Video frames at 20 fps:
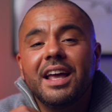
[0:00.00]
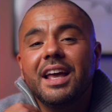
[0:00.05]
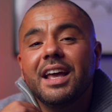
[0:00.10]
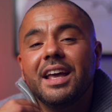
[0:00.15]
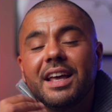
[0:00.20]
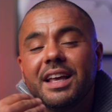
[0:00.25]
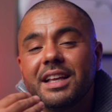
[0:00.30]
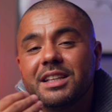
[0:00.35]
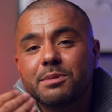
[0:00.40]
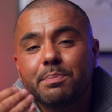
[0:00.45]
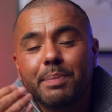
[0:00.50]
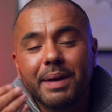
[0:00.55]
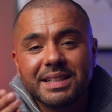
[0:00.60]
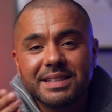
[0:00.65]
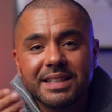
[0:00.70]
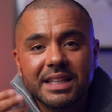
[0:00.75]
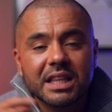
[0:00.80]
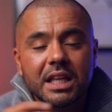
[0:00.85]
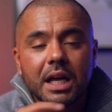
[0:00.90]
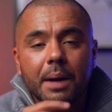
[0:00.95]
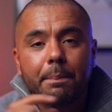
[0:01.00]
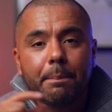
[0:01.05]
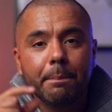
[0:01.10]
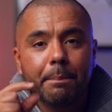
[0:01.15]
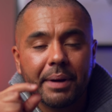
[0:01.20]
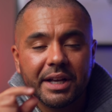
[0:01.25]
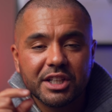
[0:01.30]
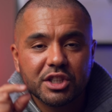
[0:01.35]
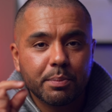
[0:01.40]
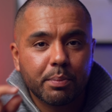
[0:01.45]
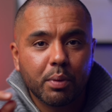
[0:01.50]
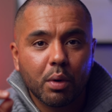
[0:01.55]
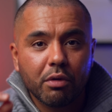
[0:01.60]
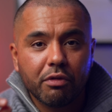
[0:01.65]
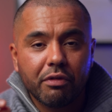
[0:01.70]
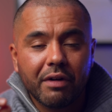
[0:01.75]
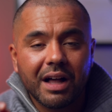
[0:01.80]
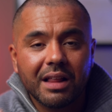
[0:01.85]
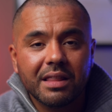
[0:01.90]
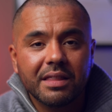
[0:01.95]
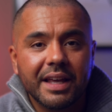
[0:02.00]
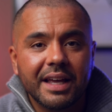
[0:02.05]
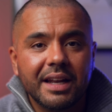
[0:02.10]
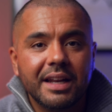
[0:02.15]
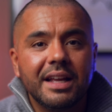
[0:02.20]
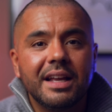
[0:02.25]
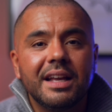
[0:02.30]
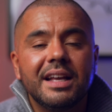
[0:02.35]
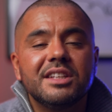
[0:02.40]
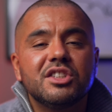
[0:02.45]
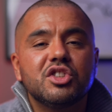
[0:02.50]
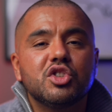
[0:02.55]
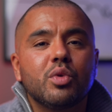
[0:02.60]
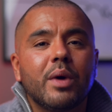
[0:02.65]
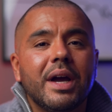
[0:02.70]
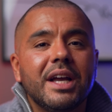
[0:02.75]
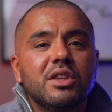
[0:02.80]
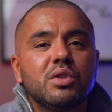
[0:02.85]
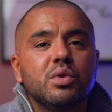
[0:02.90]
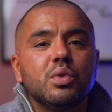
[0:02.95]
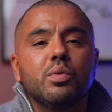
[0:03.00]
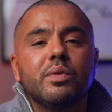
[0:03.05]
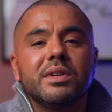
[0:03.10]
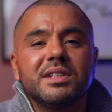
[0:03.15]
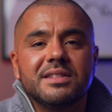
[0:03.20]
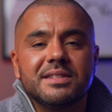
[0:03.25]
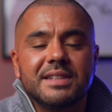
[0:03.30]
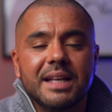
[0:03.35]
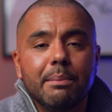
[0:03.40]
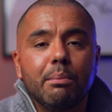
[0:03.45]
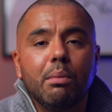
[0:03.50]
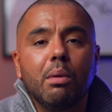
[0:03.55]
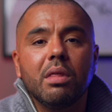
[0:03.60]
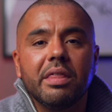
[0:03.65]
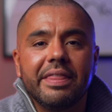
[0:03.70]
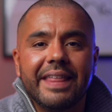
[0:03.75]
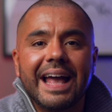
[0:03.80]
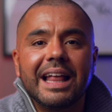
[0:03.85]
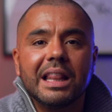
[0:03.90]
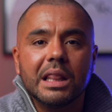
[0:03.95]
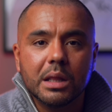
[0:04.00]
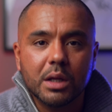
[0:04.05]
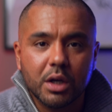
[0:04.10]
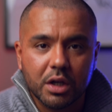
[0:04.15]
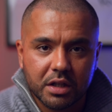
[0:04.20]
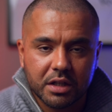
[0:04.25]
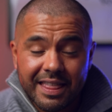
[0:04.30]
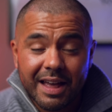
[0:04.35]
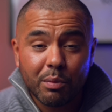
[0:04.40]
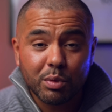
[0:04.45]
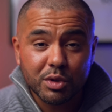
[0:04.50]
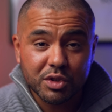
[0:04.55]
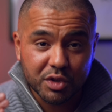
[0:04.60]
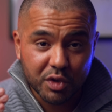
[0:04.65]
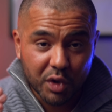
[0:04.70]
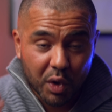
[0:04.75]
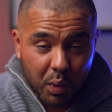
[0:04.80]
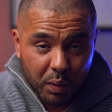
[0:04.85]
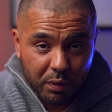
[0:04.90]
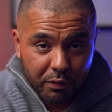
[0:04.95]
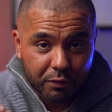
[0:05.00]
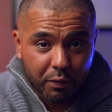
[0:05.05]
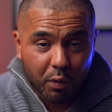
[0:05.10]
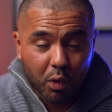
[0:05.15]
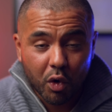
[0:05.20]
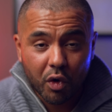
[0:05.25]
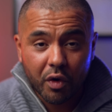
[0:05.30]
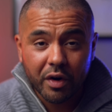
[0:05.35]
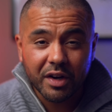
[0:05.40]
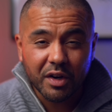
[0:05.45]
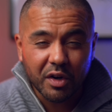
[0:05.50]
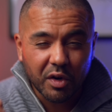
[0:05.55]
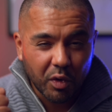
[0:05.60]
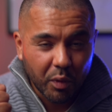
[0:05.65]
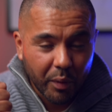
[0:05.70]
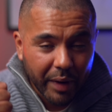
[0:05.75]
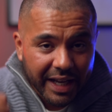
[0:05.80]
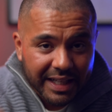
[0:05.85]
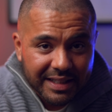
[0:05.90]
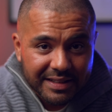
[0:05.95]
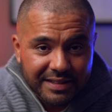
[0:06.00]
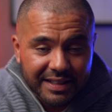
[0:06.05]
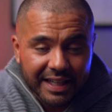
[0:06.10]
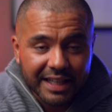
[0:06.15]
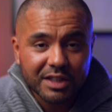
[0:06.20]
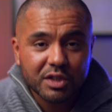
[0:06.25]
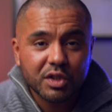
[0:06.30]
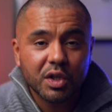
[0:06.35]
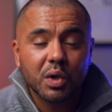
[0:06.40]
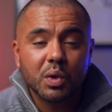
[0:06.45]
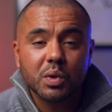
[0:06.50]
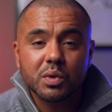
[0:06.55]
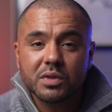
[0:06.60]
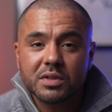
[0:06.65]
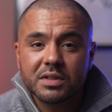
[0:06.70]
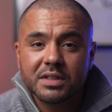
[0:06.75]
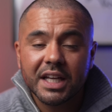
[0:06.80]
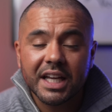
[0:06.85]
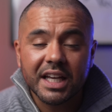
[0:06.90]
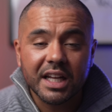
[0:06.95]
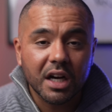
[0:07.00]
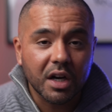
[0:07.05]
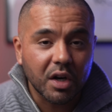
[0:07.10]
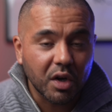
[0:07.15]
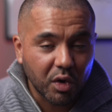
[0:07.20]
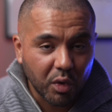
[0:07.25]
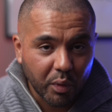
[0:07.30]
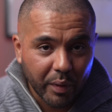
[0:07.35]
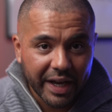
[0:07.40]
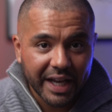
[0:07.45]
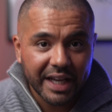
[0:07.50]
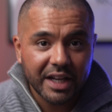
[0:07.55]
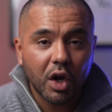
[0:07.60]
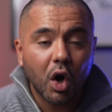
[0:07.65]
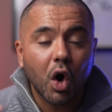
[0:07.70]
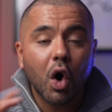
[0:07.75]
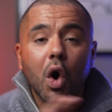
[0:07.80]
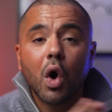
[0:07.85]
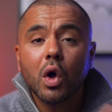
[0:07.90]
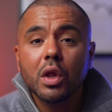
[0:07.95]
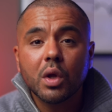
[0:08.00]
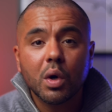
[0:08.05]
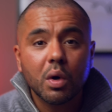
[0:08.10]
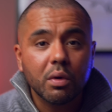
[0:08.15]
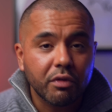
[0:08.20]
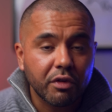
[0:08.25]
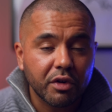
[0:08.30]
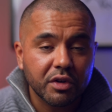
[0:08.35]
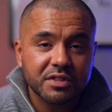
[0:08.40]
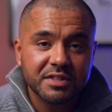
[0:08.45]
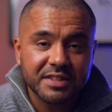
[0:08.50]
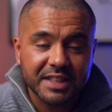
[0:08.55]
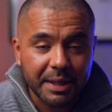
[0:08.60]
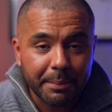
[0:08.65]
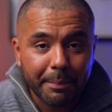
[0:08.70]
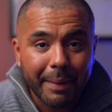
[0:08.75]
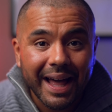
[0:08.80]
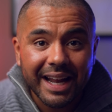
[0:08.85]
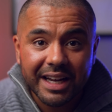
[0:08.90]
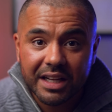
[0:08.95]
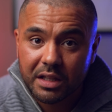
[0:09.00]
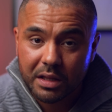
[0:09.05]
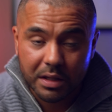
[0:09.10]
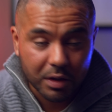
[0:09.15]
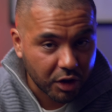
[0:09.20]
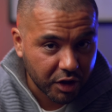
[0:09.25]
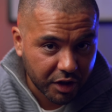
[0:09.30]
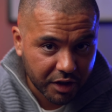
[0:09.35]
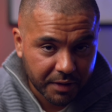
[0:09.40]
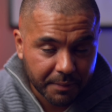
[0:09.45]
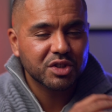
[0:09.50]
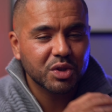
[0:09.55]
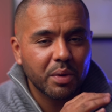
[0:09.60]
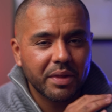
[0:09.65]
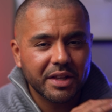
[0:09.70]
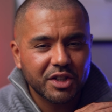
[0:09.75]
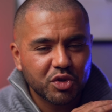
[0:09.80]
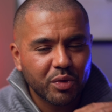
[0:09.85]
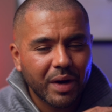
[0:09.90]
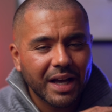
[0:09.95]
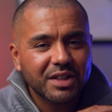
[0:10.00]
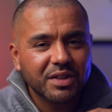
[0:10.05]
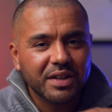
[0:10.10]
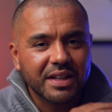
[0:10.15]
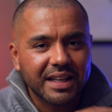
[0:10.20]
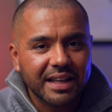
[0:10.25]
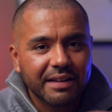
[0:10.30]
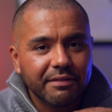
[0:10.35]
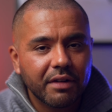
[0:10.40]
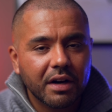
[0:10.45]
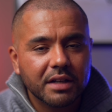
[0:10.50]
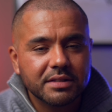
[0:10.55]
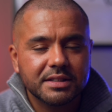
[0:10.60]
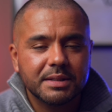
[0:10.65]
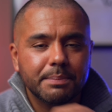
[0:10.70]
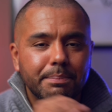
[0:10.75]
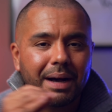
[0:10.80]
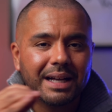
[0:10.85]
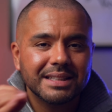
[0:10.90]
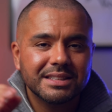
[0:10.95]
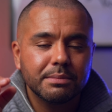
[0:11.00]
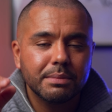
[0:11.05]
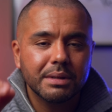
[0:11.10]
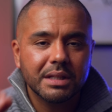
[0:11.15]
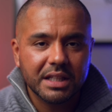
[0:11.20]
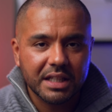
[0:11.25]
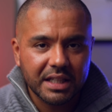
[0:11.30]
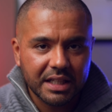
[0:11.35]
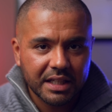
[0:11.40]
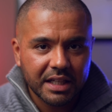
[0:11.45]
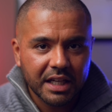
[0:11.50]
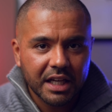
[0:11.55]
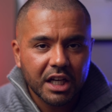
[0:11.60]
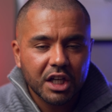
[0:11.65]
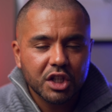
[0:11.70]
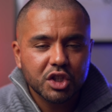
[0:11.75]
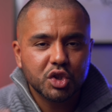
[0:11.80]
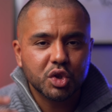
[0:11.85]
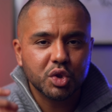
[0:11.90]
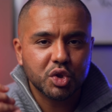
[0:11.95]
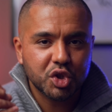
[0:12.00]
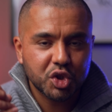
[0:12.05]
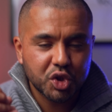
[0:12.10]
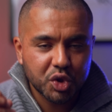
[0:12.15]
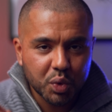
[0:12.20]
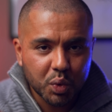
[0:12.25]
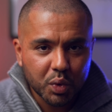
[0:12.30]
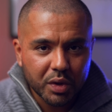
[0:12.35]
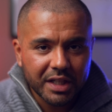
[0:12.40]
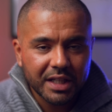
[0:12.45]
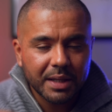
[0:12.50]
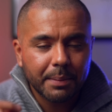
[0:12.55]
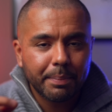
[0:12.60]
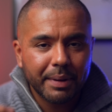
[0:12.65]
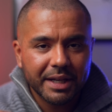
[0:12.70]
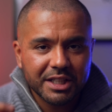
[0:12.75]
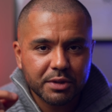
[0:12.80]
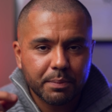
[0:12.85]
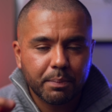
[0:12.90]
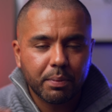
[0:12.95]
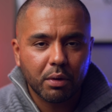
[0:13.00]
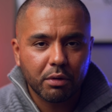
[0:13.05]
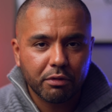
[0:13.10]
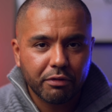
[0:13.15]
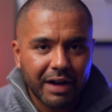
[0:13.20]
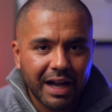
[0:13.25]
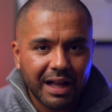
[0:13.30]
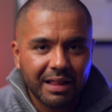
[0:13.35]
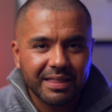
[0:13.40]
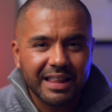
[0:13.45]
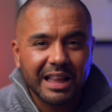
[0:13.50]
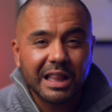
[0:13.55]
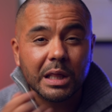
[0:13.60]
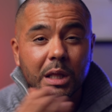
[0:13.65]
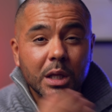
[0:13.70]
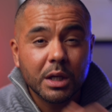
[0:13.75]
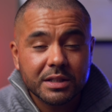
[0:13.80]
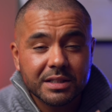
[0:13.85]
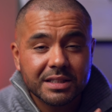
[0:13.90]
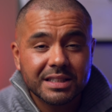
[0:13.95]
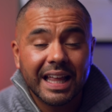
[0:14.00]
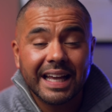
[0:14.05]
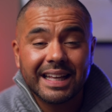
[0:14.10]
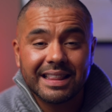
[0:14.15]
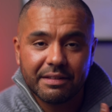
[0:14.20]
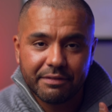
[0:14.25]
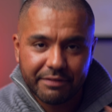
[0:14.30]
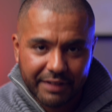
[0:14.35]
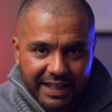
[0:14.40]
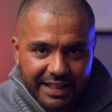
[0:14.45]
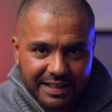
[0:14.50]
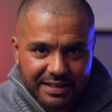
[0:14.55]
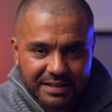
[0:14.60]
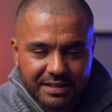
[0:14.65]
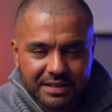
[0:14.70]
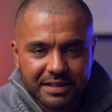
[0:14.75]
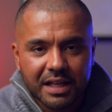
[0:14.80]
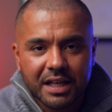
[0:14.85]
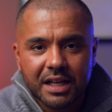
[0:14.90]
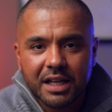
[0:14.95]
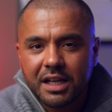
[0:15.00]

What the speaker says: It's basically a picture profile that is trying to resemble that look that was known for great skin tones and a great all over cinematic look. So they tried to give us the possibility to shoot in a picture profile that looks like the Venice.